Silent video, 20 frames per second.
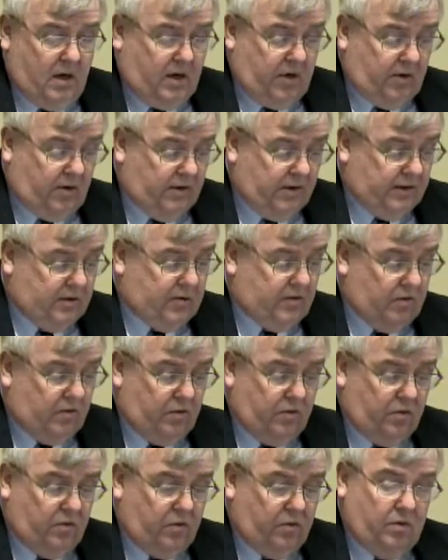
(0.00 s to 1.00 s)
going
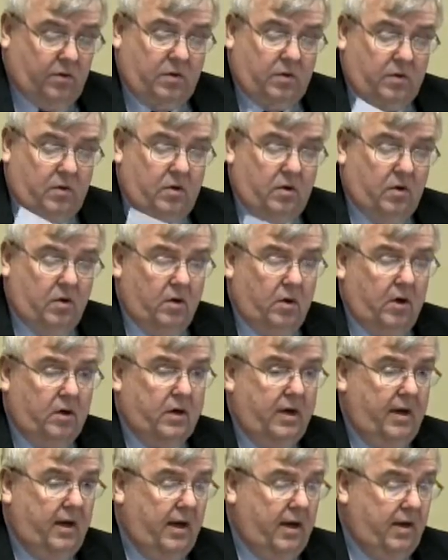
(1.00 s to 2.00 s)
to
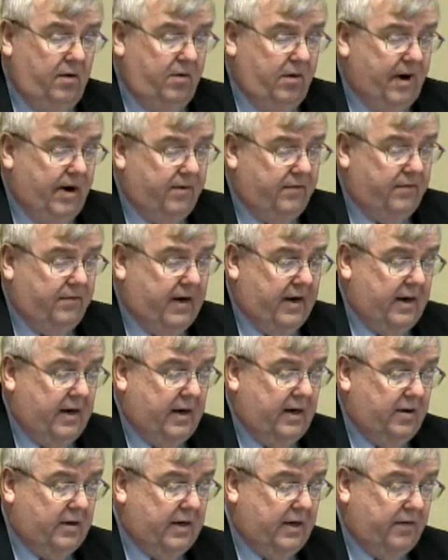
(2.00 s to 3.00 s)
look and ratify,
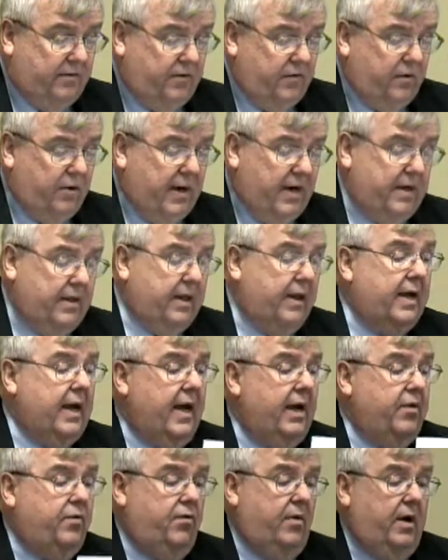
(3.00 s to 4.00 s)
uh, take a vote on the
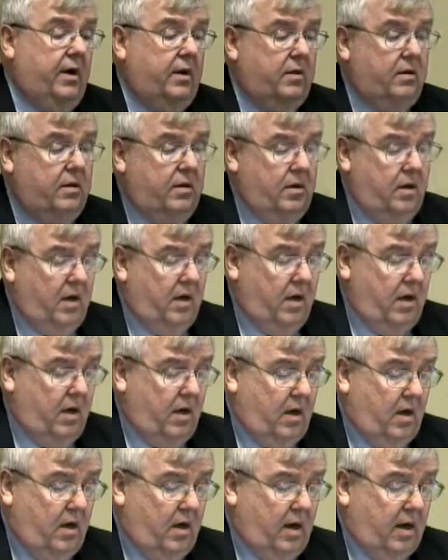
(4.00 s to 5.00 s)
contract.
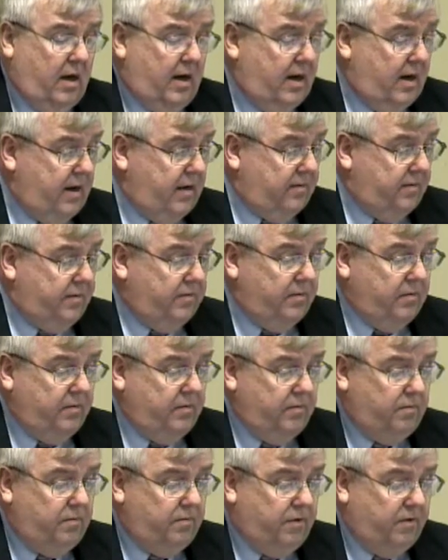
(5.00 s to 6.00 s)
Um,
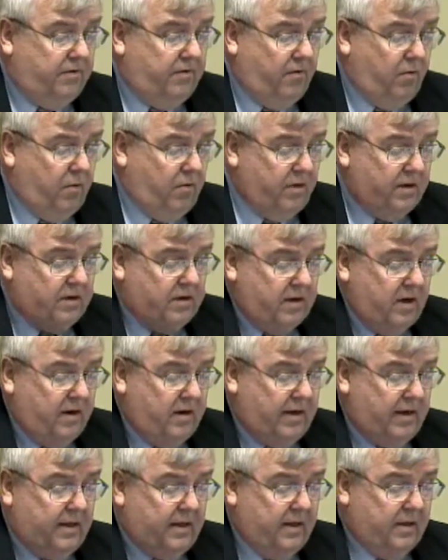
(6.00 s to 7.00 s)
before we
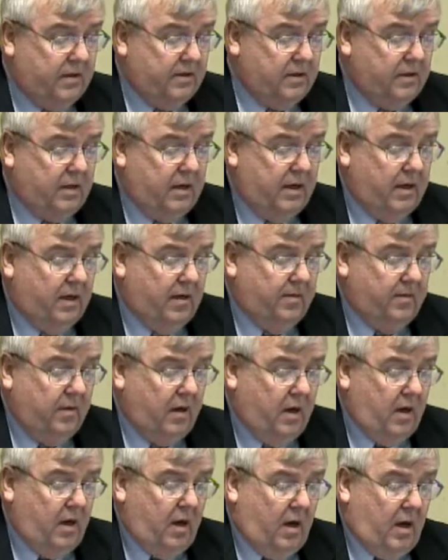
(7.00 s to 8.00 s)
start on this, um,
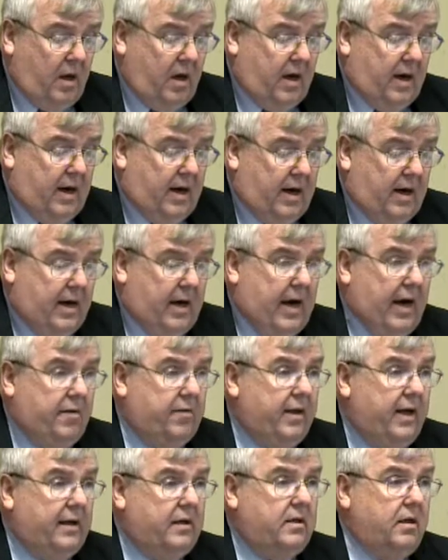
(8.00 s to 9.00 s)
uh, I
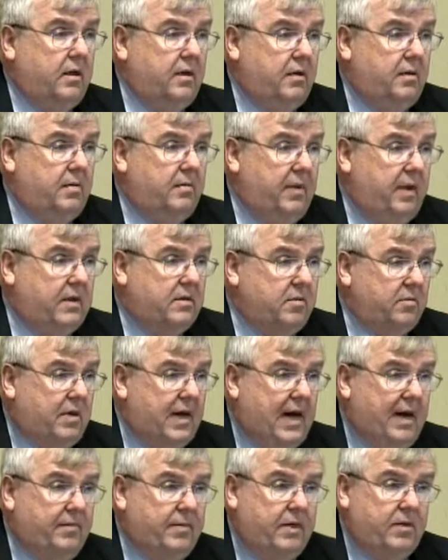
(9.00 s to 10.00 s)
would like to make some
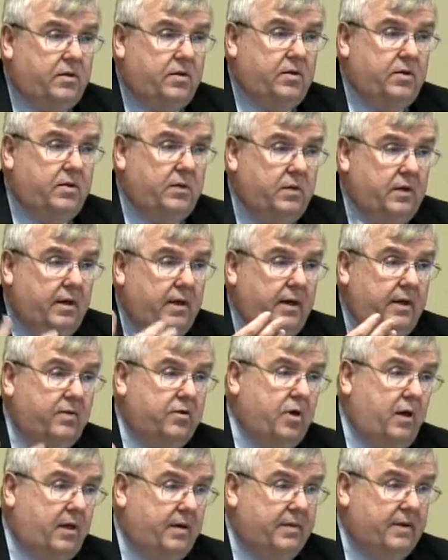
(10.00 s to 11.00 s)
comments and
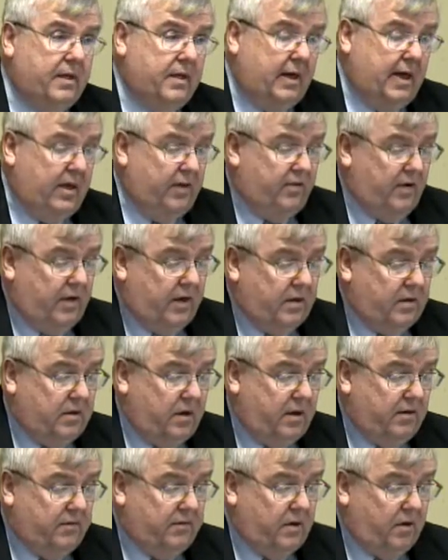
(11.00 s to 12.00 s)
talk about the contract
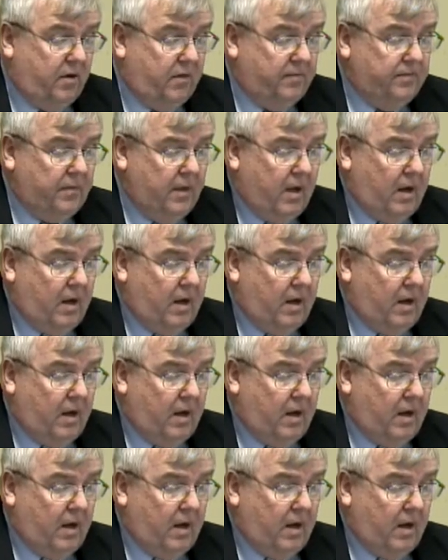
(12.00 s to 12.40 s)
itself. So,